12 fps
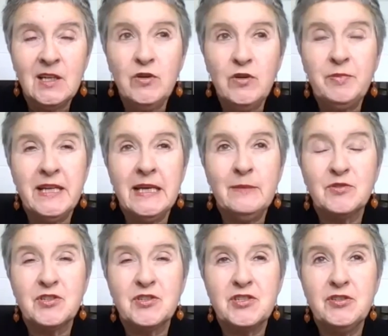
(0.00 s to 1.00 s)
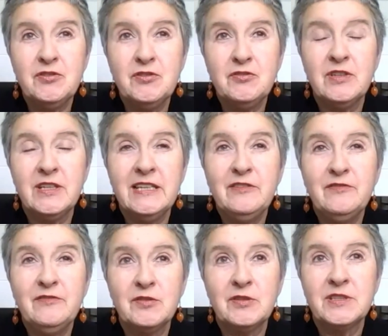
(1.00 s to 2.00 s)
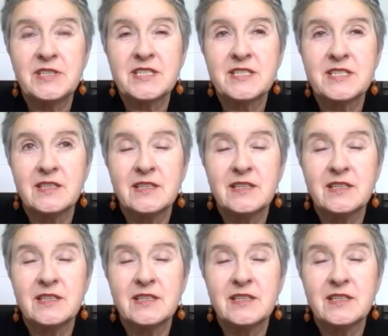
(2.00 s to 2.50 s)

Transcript: We've been able to influence